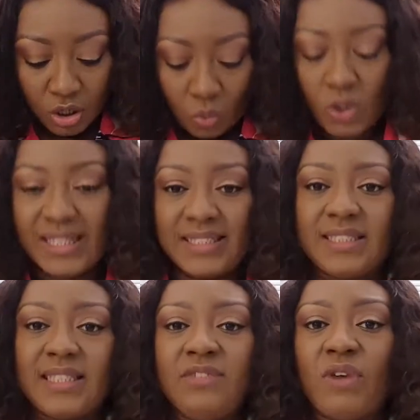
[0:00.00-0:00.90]
what they're
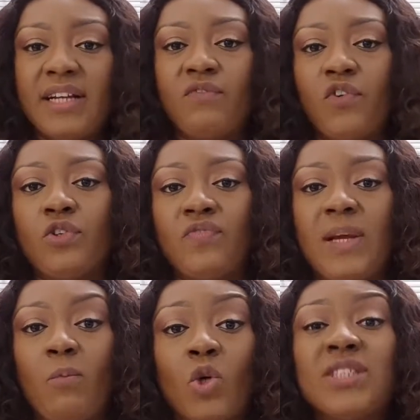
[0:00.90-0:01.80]
seeing right in front of
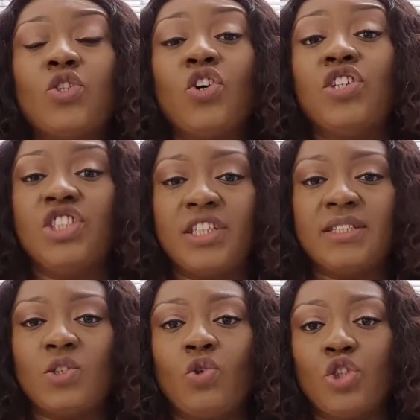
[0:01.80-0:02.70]
them, what is
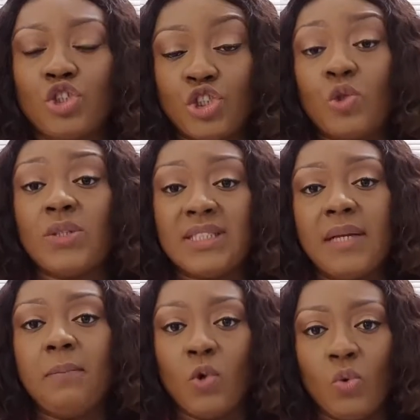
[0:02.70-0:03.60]
urgent, on your
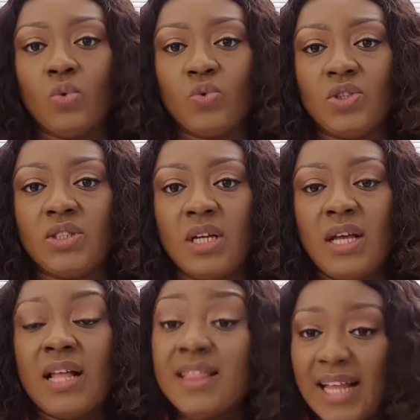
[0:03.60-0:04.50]
short-term goals.
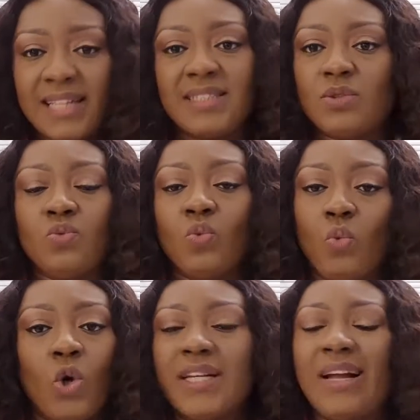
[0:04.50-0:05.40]
That's
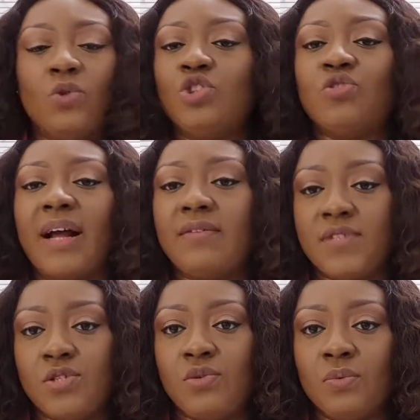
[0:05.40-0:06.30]
what now
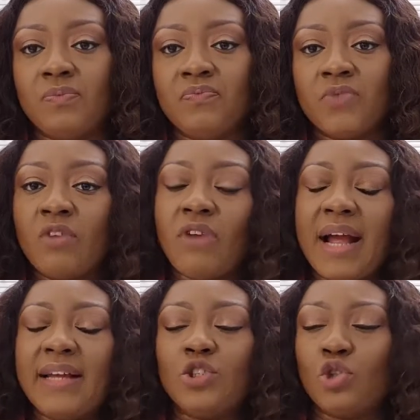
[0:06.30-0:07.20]
drives you.
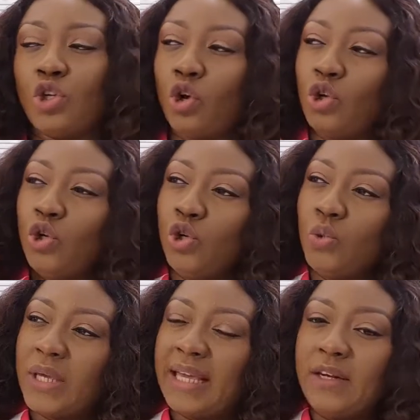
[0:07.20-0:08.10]
Right? So you're not
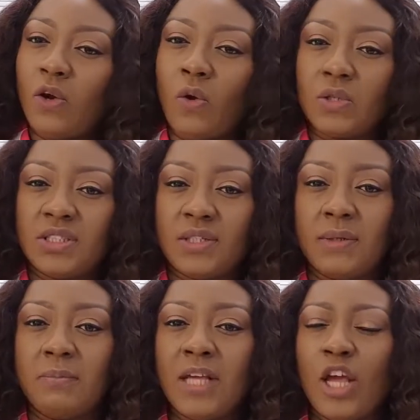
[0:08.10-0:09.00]
looking
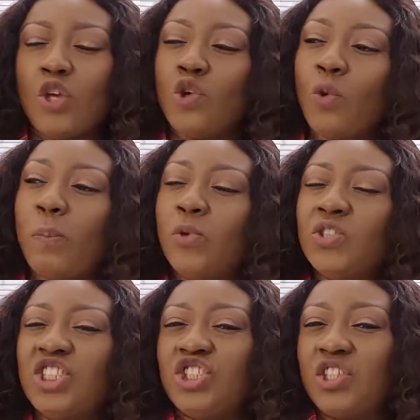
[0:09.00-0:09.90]
long-term, you're not
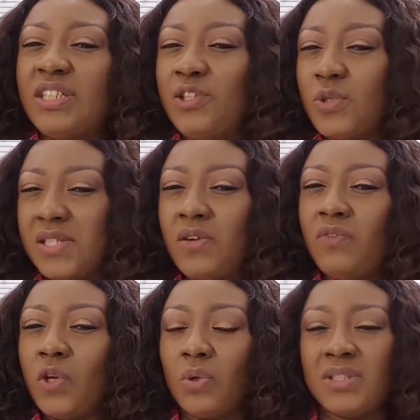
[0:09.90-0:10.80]
positioning
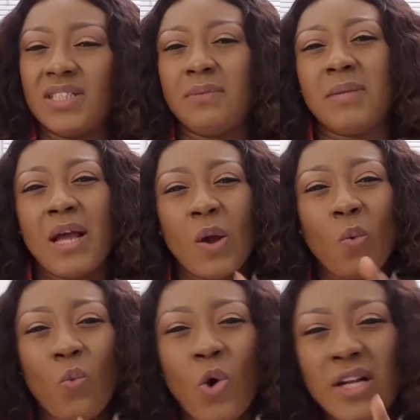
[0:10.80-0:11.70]
yourself long-term.
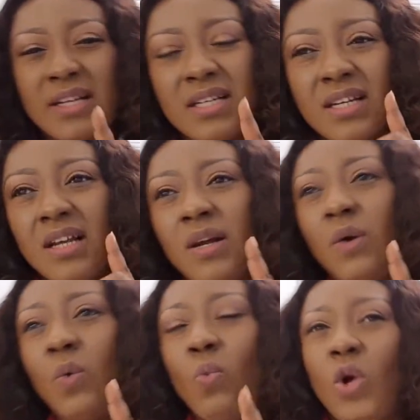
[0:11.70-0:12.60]
What
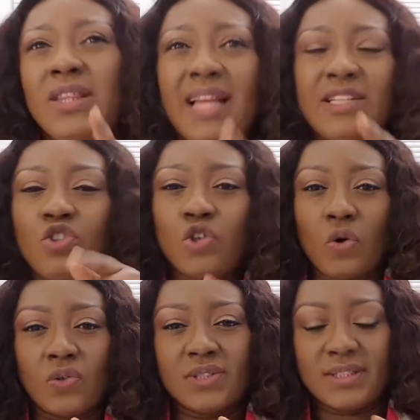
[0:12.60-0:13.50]
that
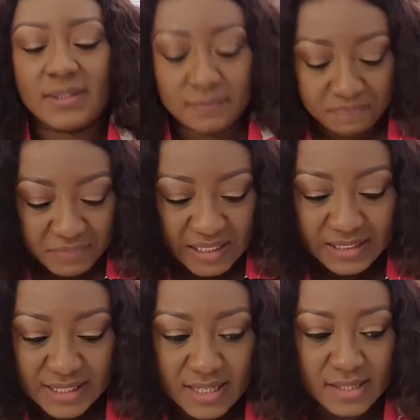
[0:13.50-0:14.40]
does
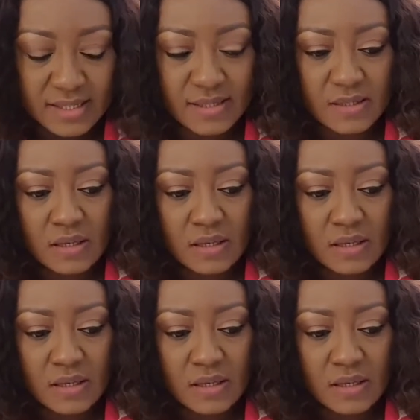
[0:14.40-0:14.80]
is this.